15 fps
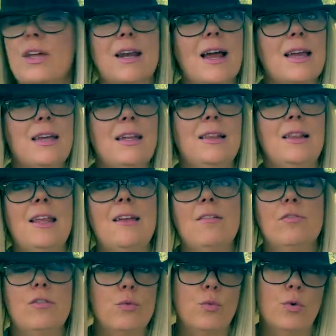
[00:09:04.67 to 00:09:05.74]
I can
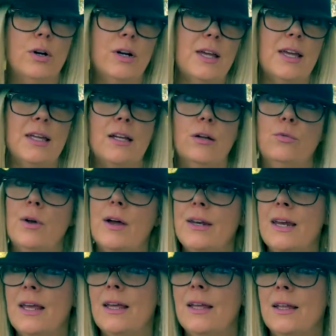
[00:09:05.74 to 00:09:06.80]
leave the working
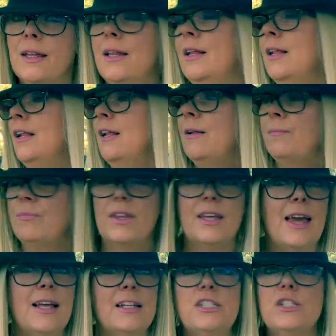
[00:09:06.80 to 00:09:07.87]
running, the
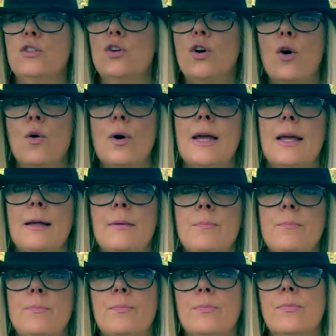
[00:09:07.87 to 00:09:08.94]
candle going
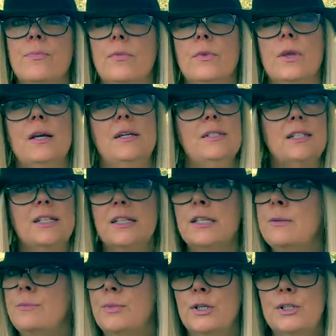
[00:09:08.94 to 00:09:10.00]
until
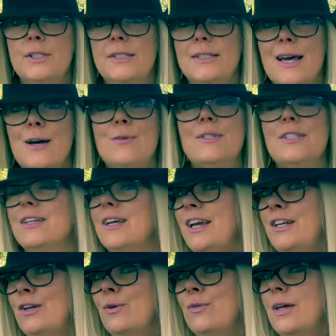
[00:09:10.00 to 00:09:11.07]
it burns out.
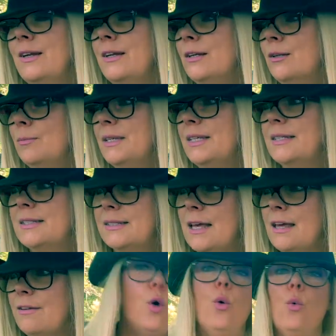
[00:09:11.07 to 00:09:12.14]
I know that it'll be
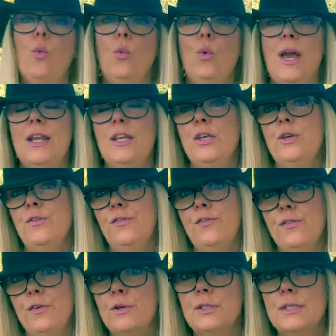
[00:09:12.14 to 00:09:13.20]
safe. When you
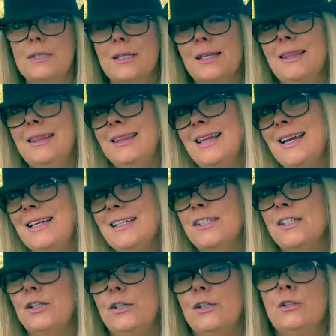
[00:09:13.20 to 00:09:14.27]
first
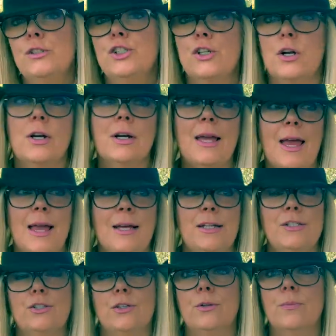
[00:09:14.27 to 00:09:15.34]
light your jar
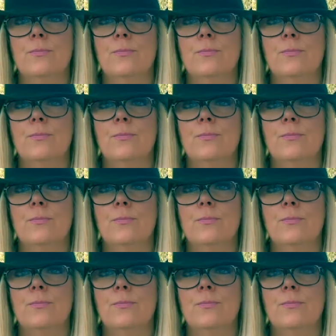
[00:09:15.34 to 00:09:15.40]
candle,